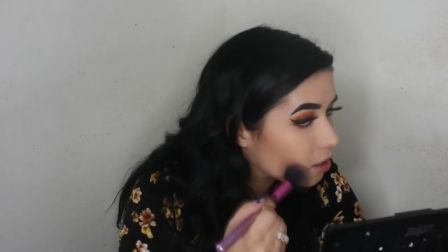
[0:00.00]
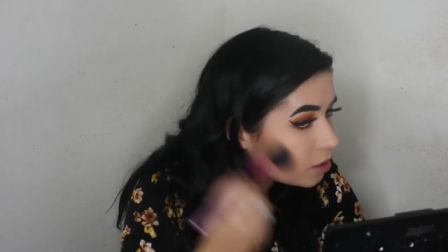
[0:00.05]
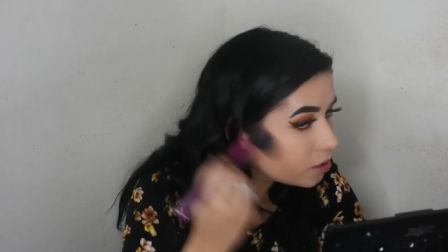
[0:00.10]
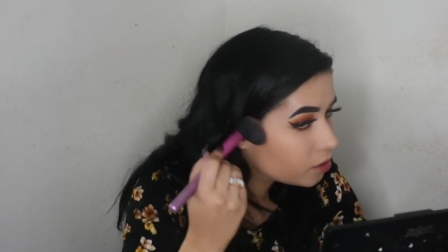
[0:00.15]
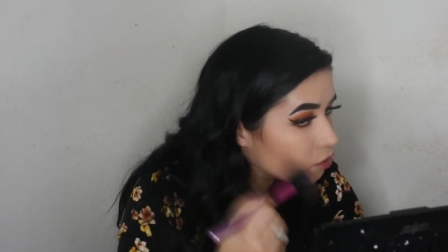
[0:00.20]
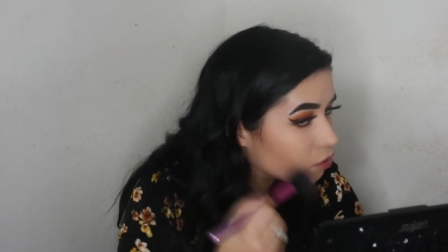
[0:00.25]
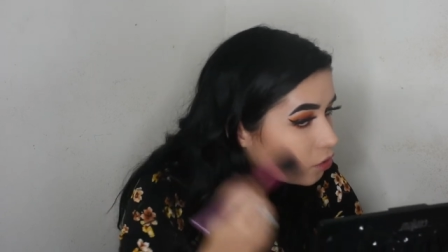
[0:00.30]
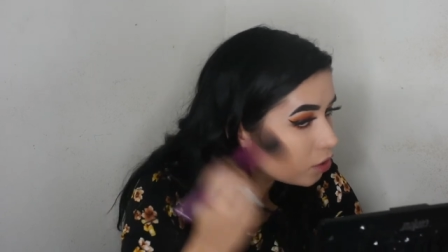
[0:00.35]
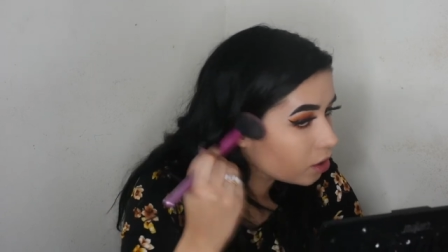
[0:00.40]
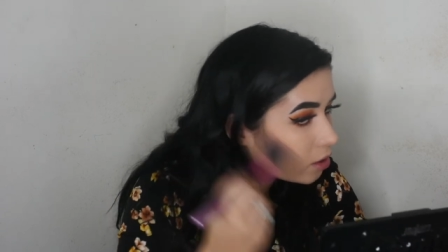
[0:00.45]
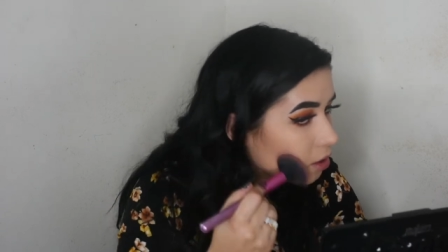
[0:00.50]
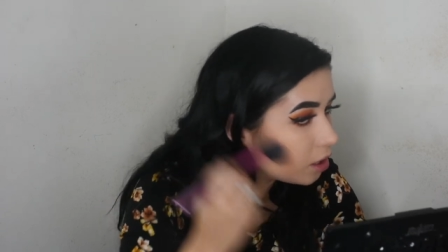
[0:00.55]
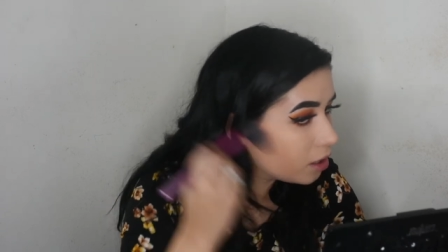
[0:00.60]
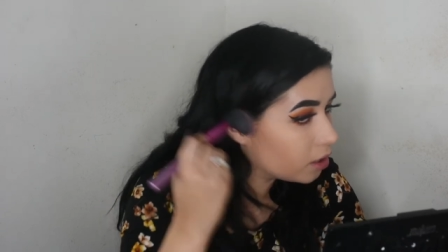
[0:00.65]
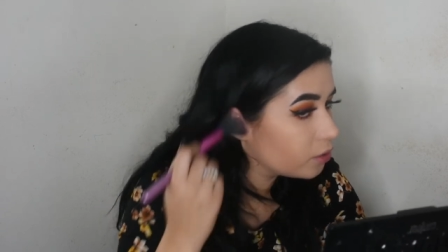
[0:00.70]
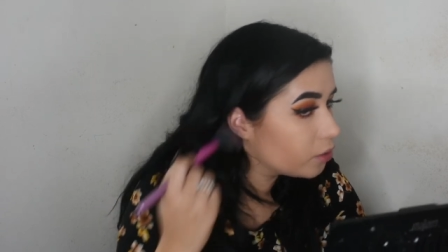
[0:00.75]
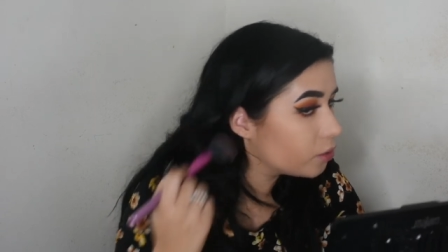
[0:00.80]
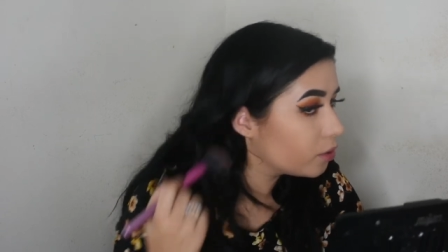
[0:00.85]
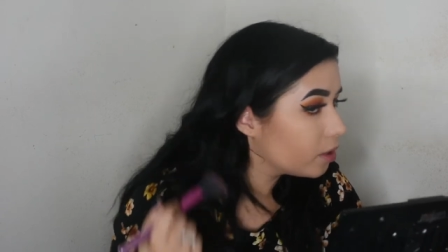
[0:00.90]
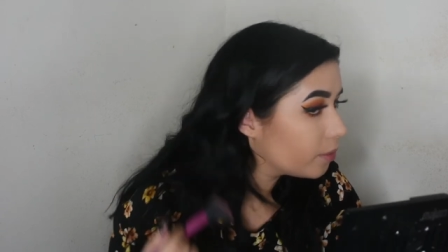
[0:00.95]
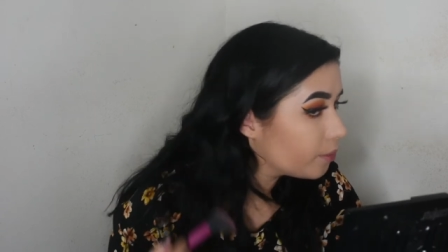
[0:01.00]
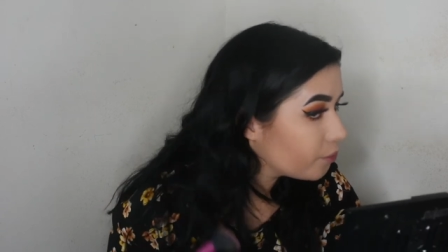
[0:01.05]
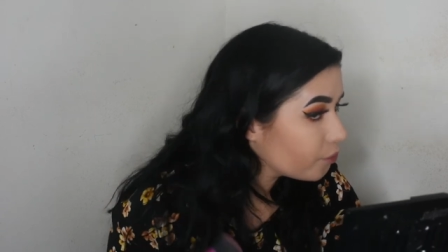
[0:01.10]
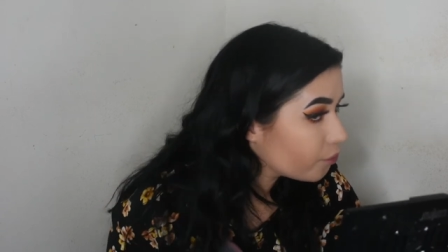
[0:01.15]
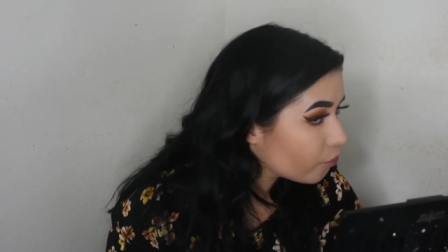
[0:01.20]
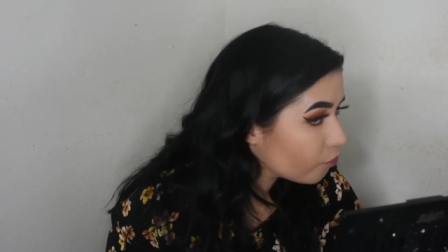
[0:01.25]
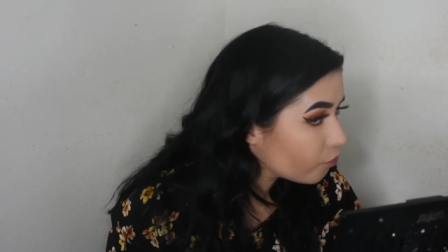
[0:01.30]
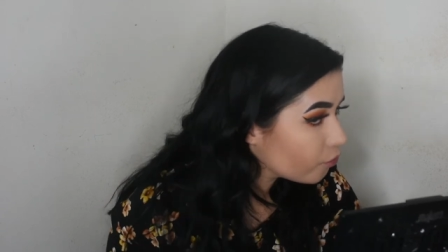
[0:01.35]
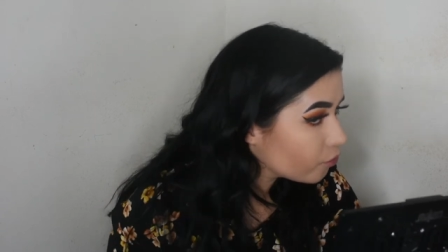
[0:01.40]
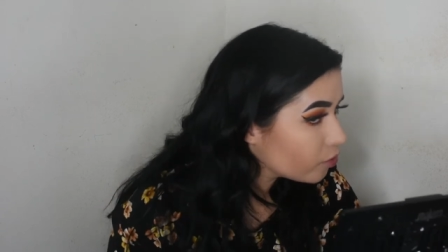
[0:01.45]
a strong contour.
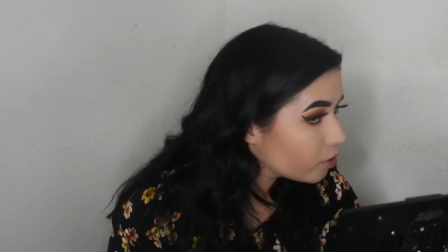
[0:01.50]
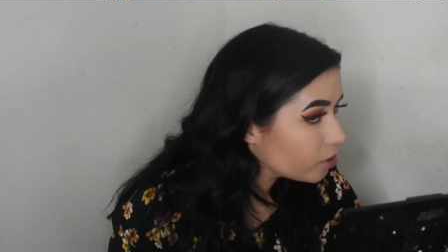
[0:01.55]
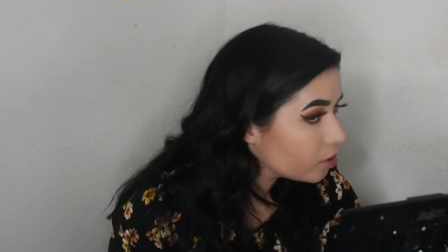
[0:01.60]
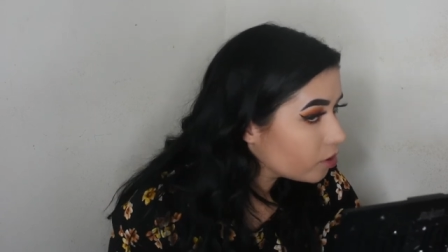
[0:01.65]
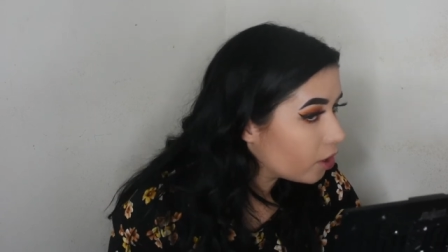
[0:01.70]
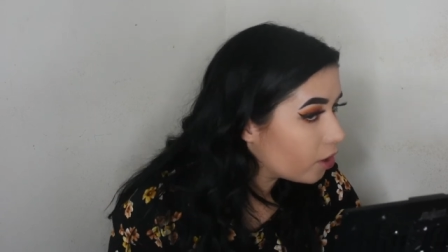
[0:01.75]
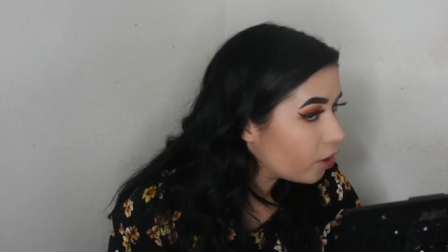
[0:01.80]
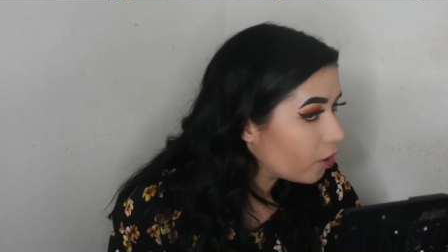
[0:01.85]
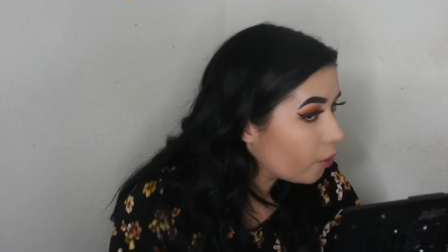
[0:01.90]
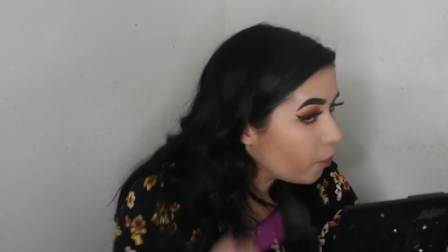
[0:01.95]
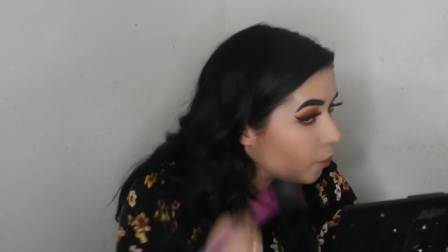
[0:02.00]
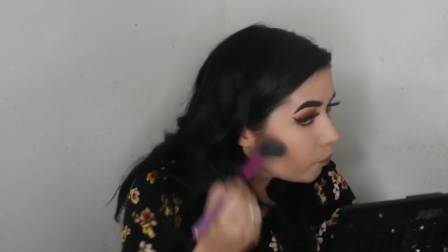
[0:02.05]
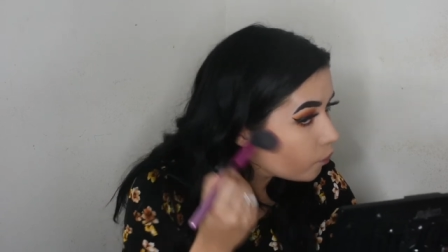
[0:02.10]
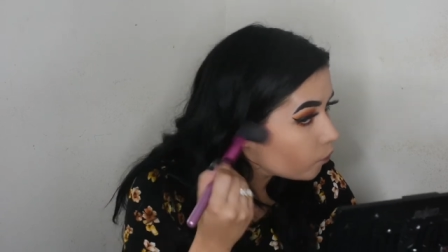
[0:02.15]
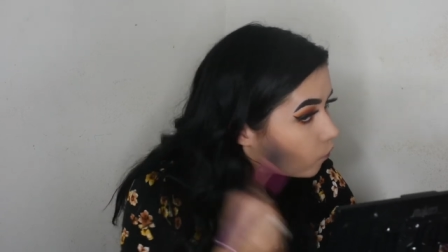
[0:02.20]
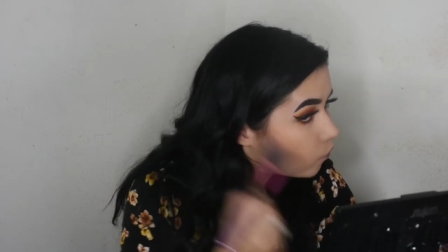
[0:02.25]
So